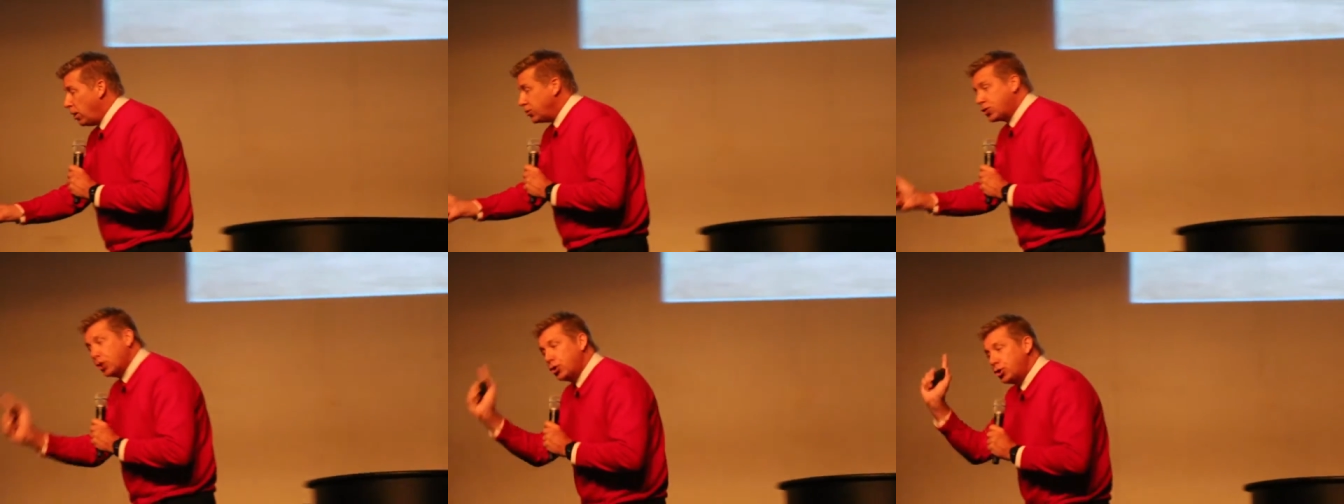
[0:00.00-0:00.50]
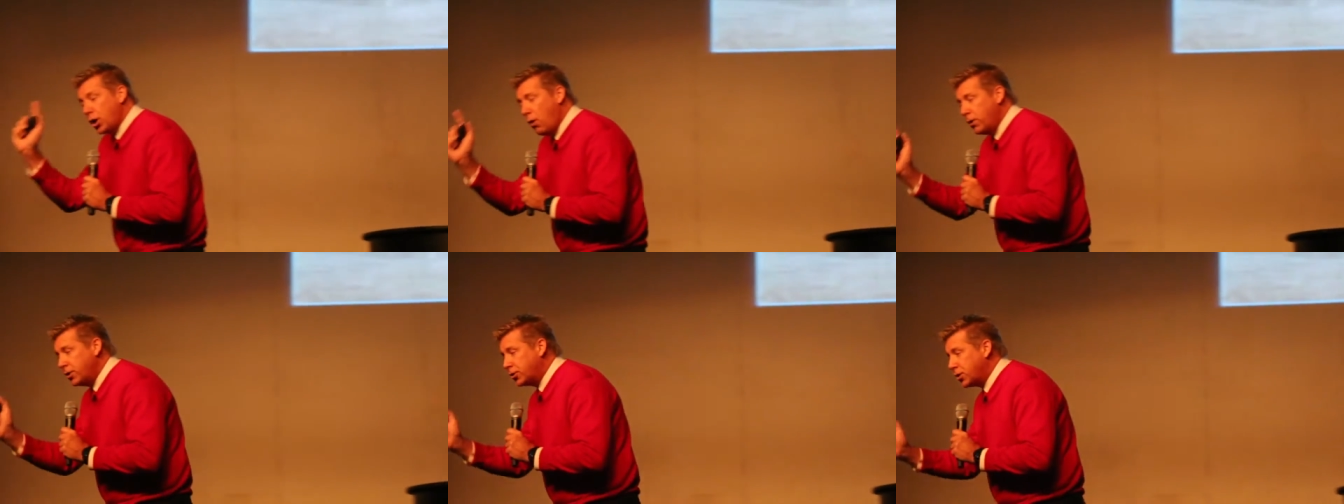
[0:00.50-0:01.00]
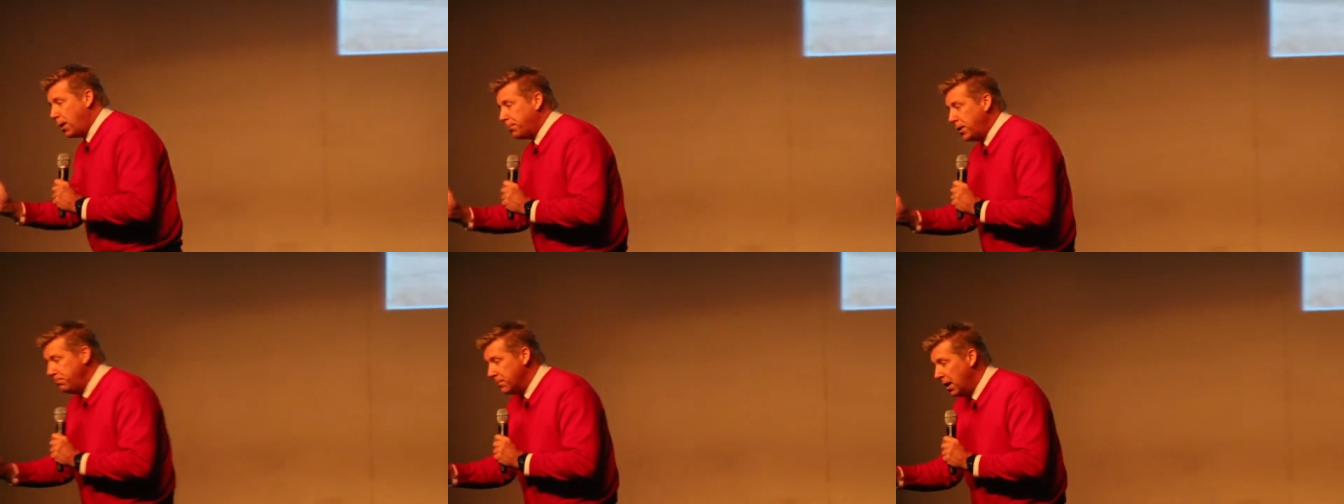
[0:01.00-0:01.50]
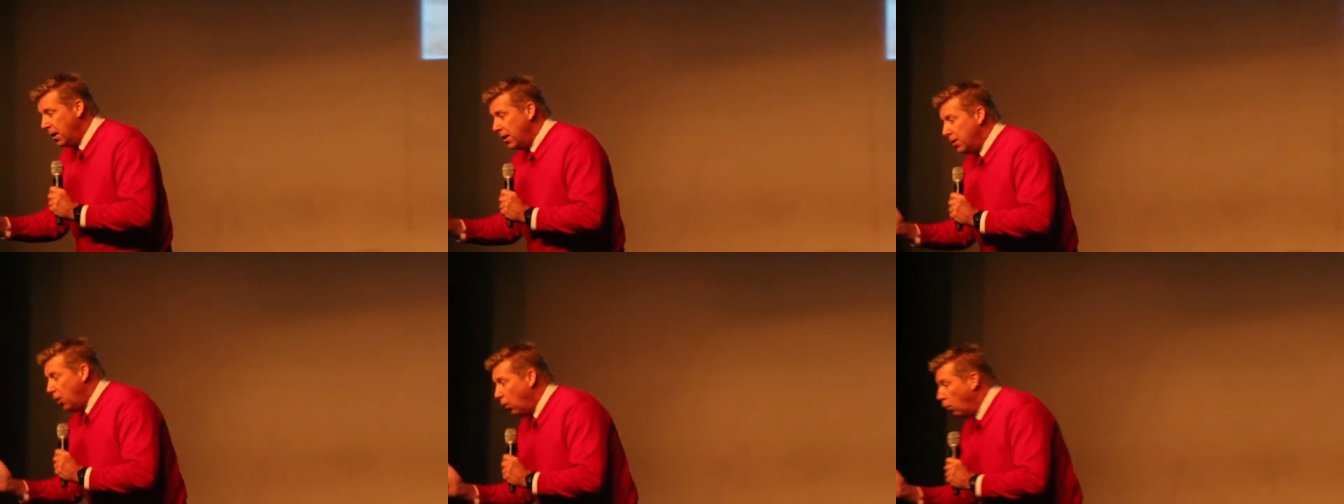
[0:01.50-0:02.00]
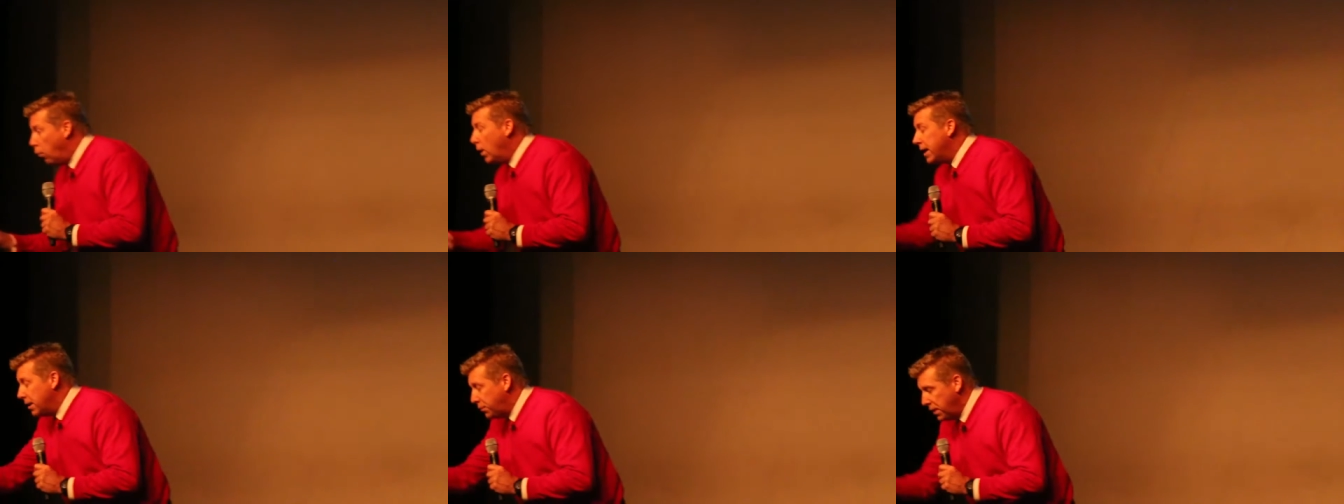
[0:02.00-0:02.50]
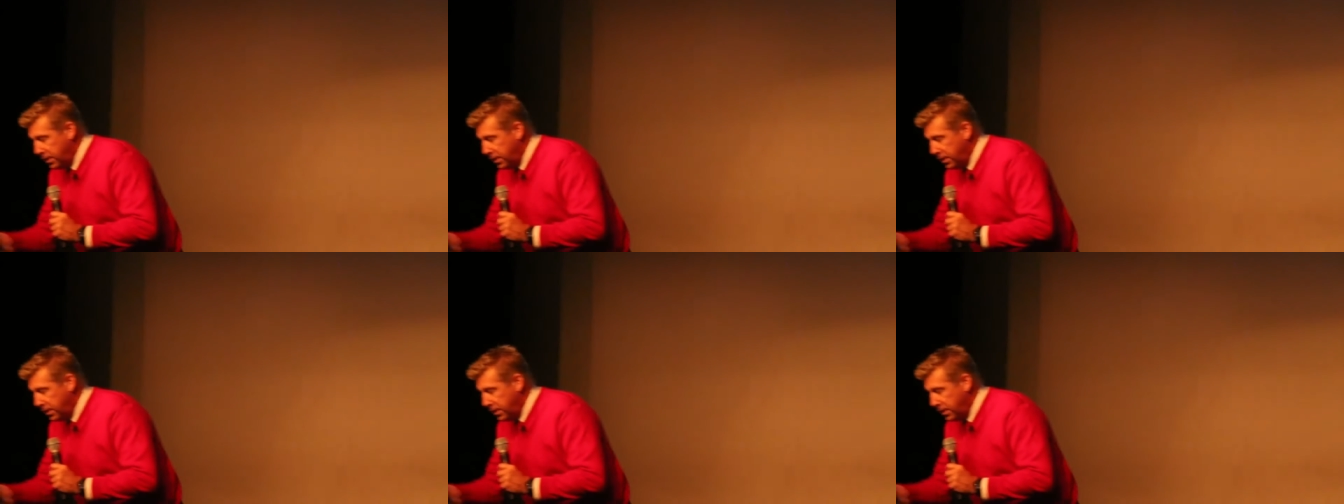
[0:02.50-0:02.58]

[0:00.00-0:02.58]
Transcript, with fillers: boss, just showing you something. What do you